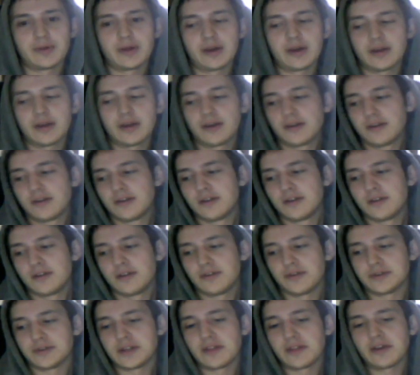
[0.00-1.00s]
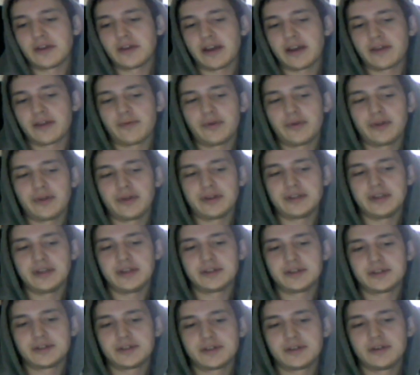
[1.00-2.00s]
Like there's nothing I can really
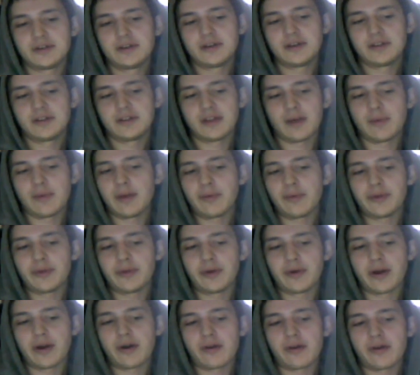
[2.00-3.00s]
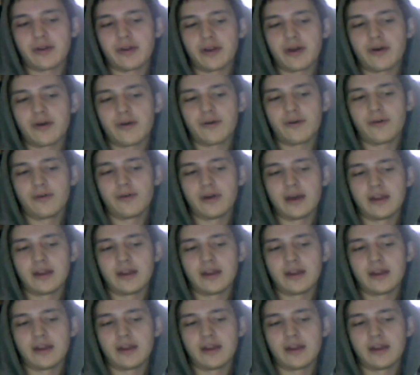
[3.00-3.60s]
teach that people don't already know.